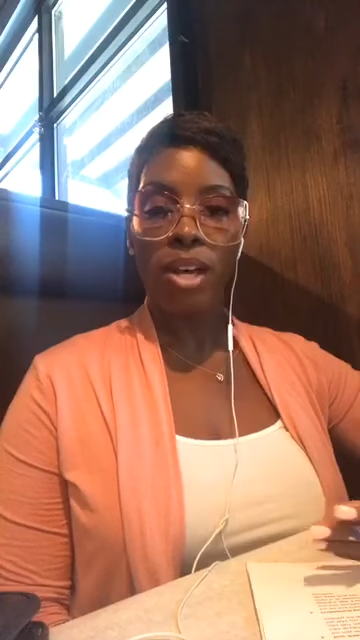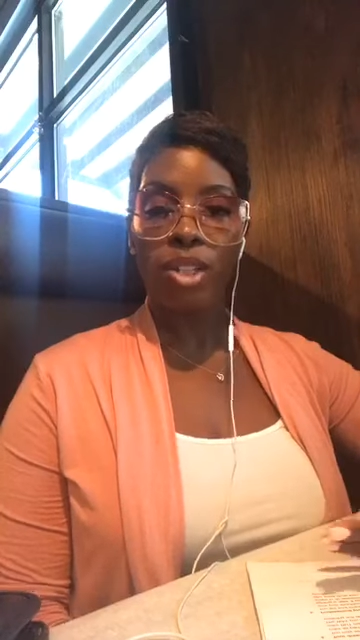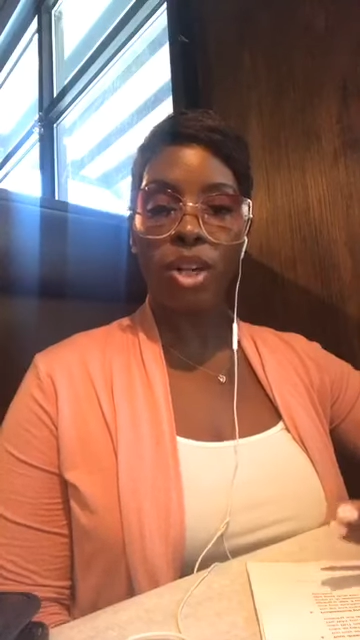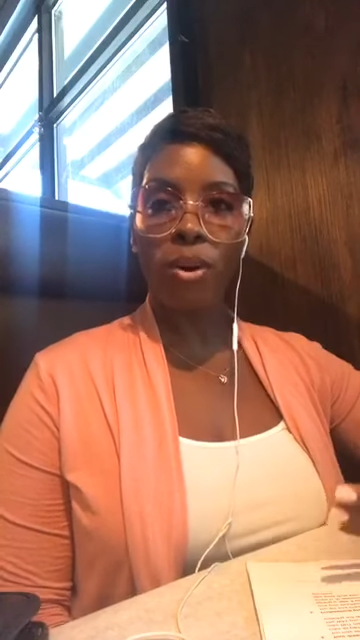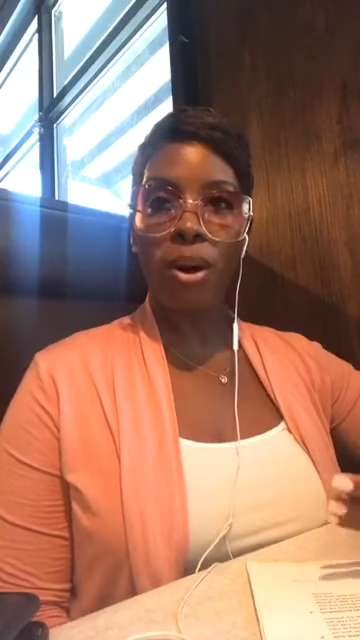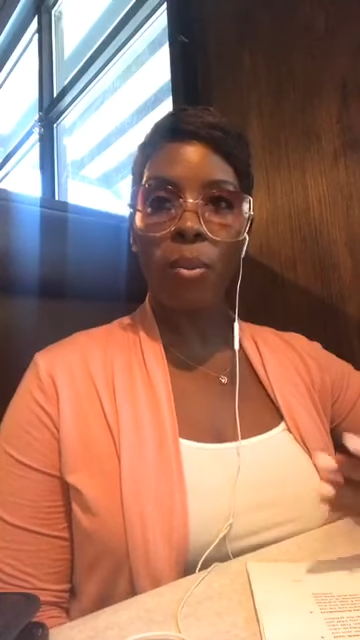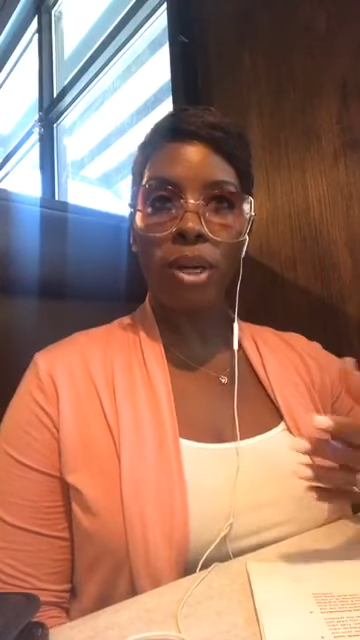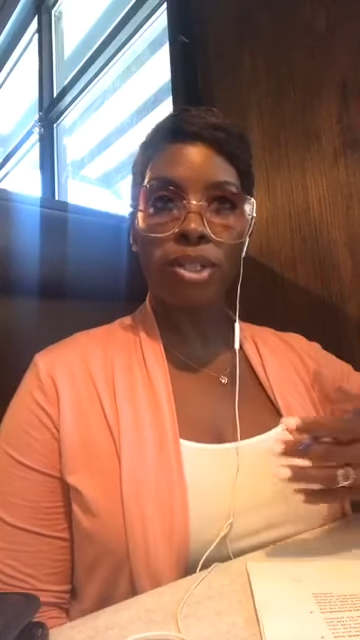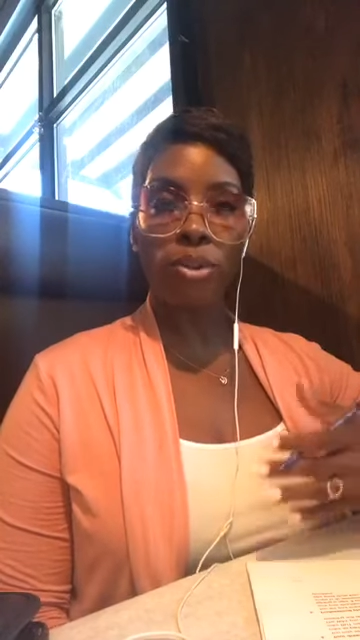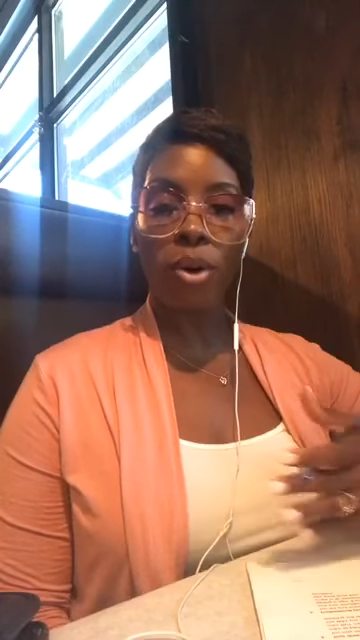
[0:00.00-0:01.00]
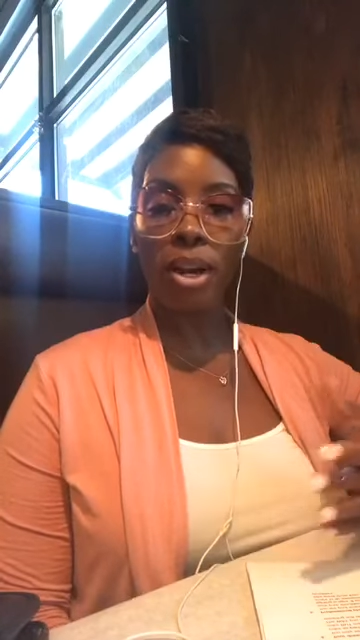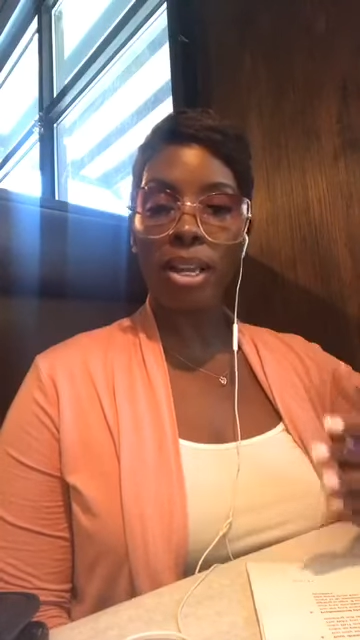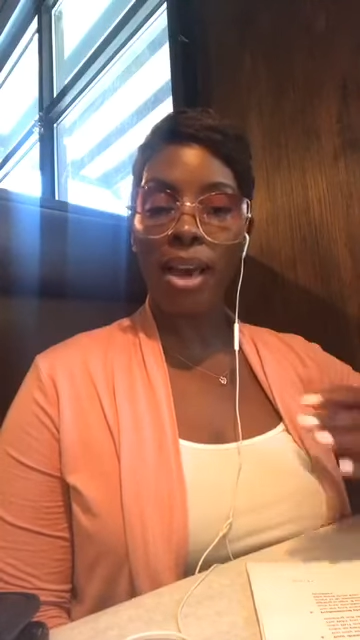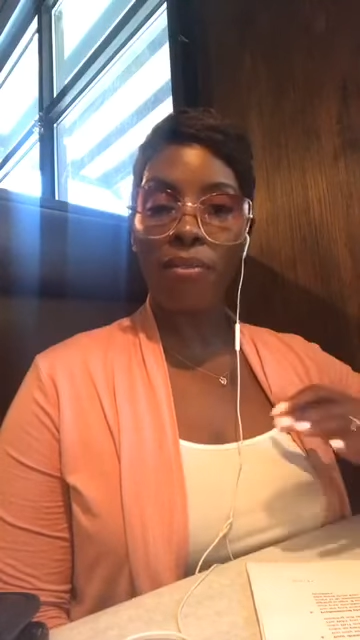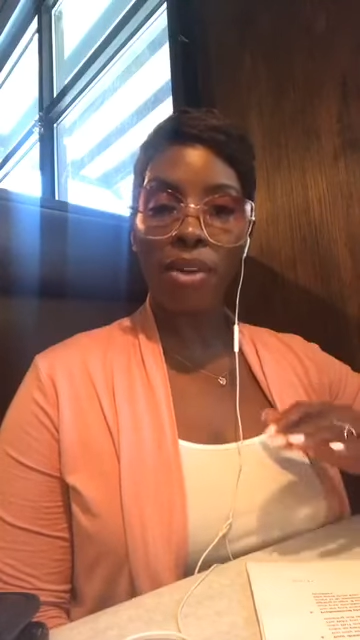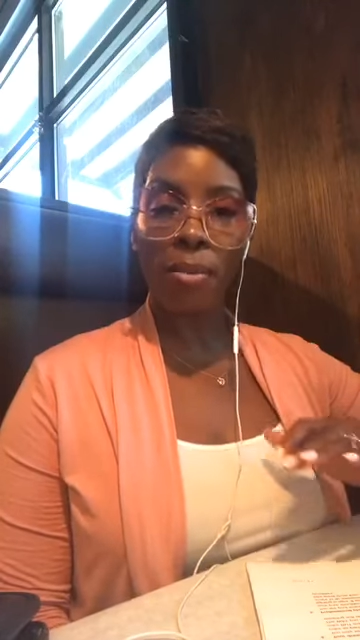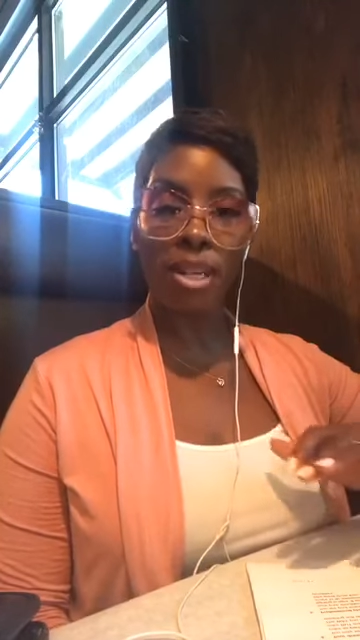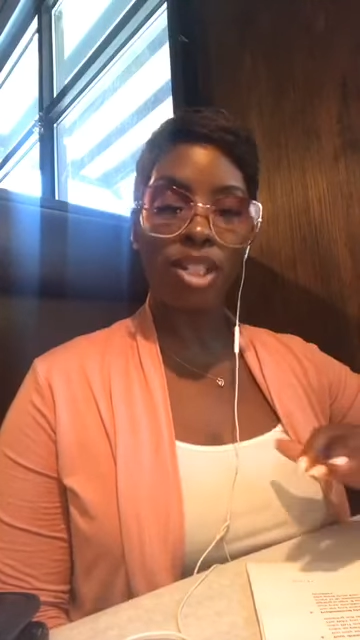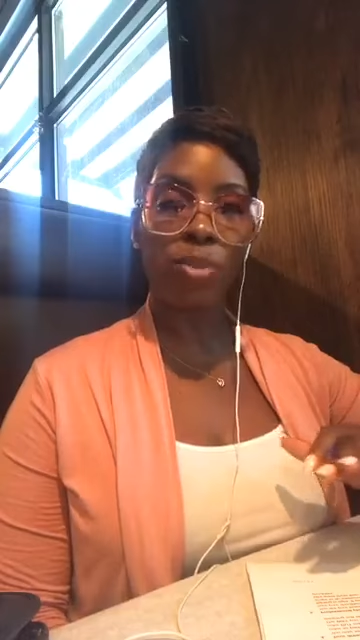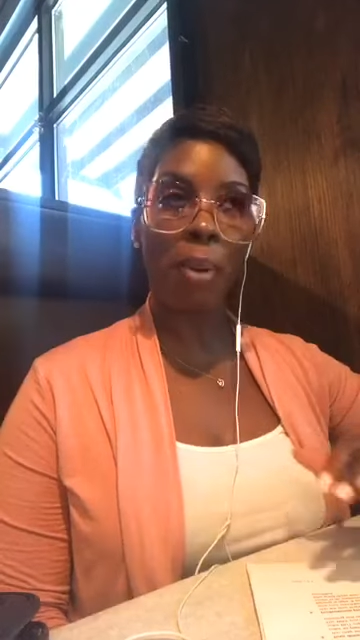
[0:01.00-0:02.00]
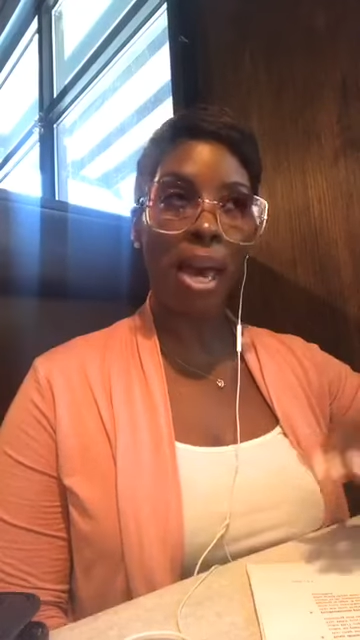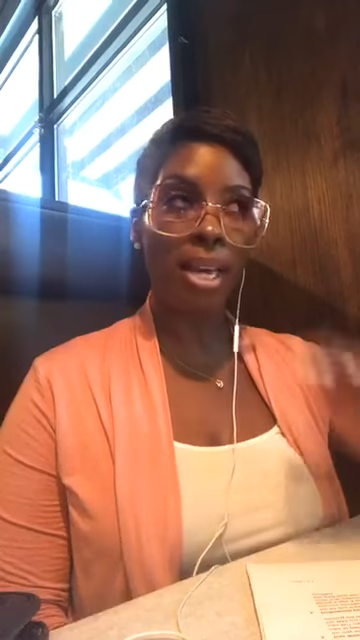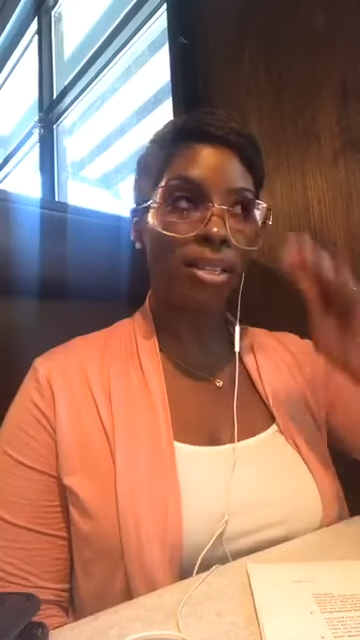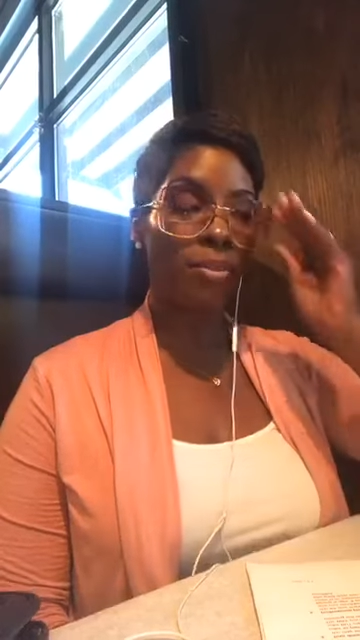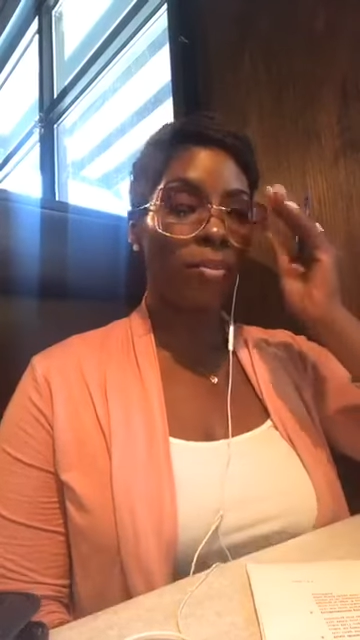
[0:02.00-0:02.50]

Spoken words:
So once you are in that feminine space